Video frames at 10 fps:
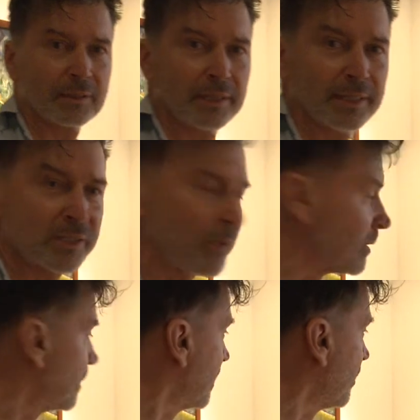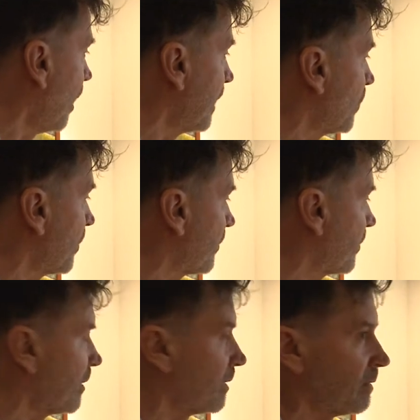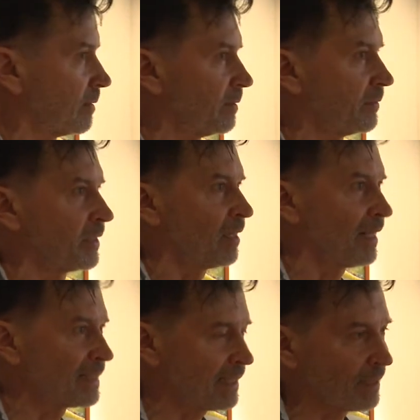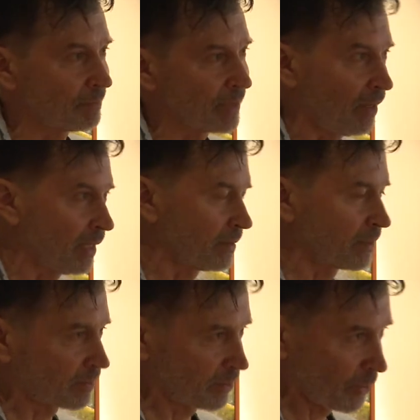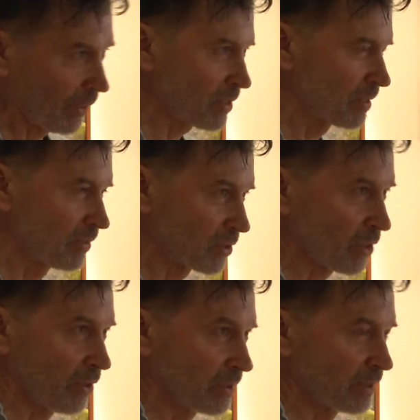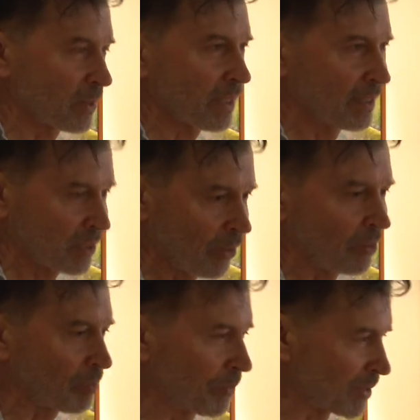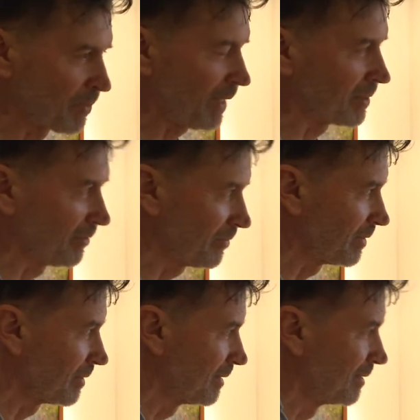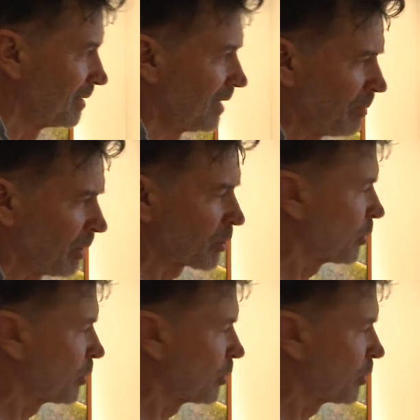Yeah, so in, in line with the idea behind the curation of this show, that there was a historic perspective, I'm not